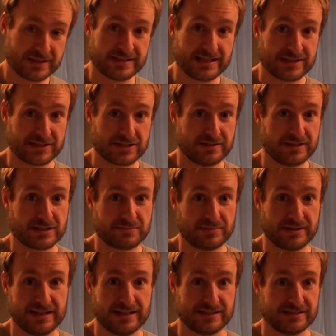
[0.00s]
to Tesco
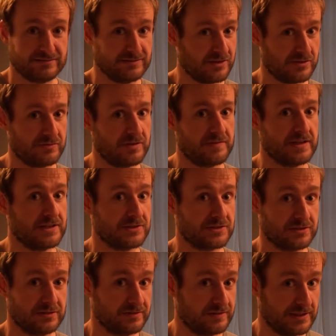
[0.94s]
Express, which is riveting
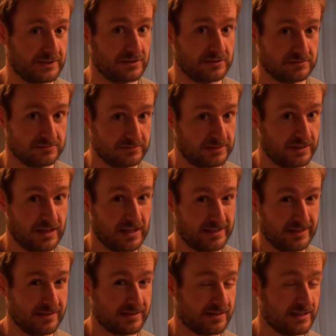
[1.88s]
stuff, I know. Yeah,
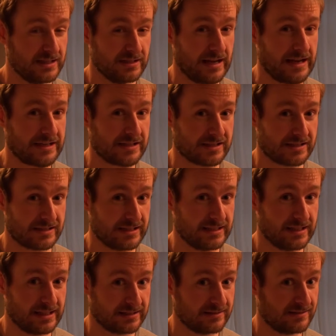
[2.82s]
you're seeing it, and you
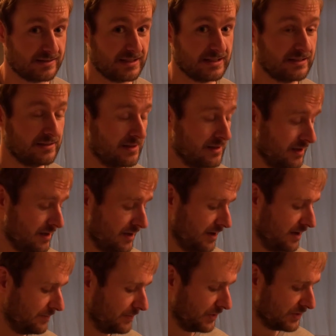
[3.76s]
see, I can see.
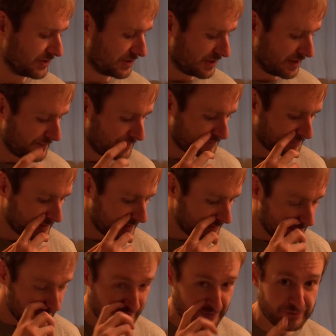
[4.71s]
But we
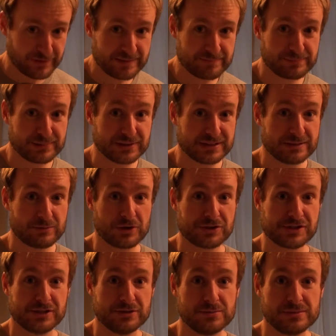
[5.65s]
don't have any bloody
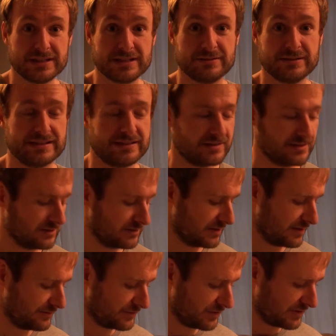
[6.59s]
washing up liquid, so
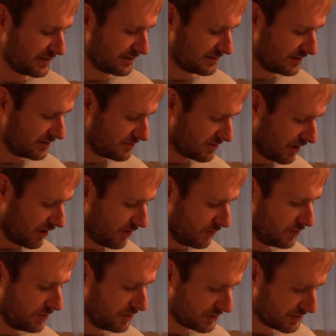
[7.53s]
I've just had to use
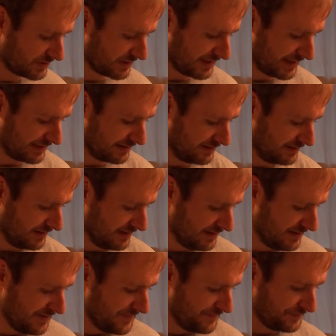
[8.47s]
hot water again.
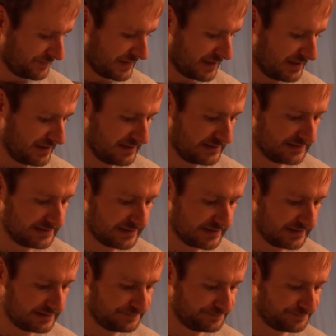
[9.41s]

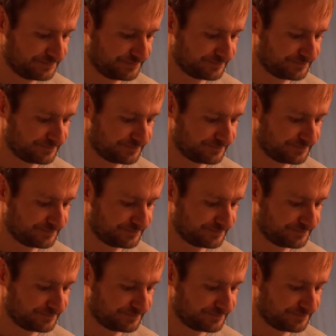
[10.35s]
And